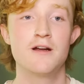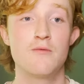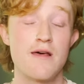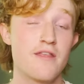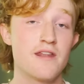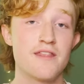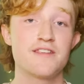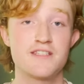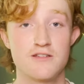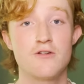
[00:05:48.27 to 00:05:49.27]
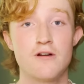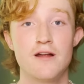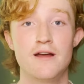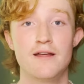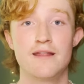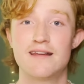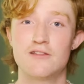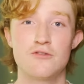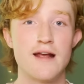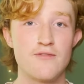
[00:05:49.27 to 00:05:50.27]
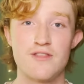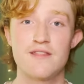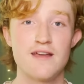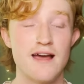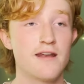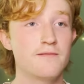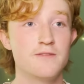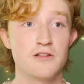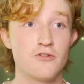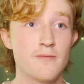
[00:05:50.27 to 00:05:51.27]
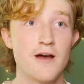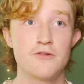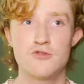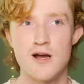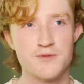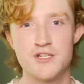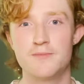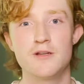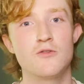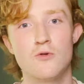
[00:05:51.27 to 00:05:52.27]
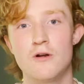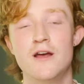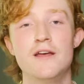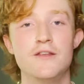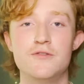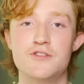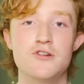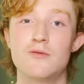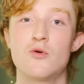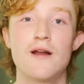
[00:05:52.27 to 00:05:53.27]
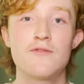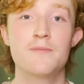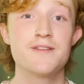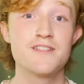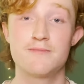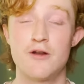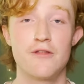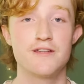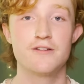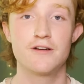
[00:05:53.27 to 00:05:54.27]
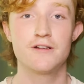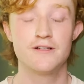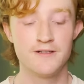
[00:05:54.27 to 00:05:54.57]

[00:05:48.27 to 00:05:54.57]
Rather than at the start, they had to learn everything they had to learn about drop shipping or YouTube or whatever business model they took.